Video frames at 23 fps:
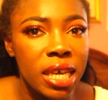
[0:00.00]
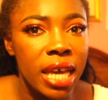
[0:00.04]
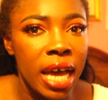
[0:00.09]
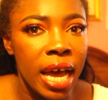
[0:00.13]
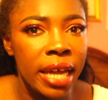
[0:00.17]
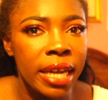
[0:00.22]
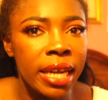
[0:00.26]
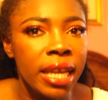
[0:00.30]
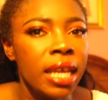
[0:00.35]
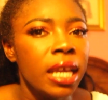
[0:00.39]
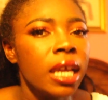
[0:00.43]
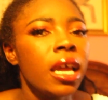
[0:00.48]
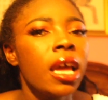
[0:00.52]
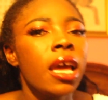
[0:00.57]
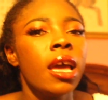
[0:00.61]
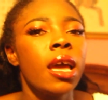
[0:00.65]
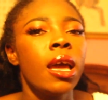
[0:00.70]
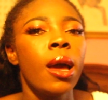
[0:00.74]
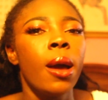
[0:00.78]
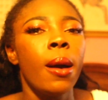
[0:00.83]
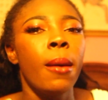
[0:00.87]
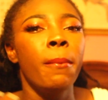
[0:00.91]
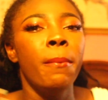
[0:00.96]
cutting,
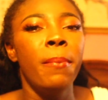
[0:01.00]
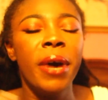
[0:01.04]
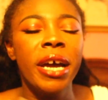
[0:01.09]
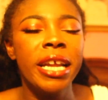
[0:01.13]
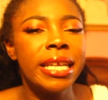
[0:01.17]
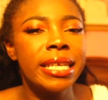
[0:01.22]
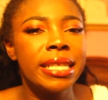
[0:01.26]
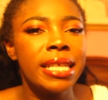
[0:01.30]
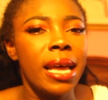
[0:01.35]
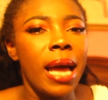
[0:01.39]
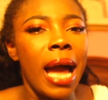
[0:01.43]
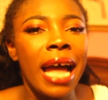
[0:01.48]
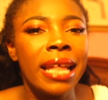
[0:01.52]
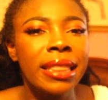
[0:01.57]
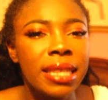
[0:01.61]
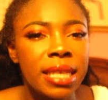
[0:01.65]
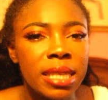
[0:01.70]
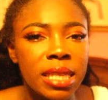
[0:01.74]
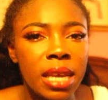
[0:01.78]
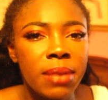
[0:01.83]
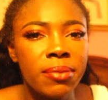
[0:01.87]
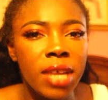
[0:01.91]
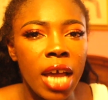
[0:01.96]
but at the
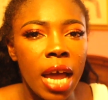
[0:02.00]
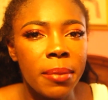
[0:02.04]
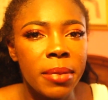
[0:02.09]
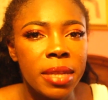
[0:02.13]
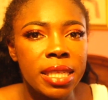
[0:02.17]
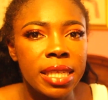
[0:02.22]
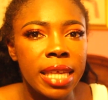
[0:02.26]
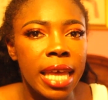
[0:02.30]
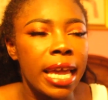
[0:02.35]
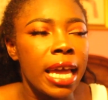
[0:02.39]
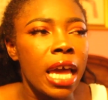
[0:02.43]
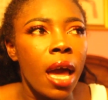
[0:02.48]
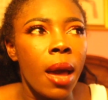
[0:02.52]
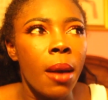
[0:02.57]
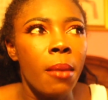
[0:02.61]
same time it's like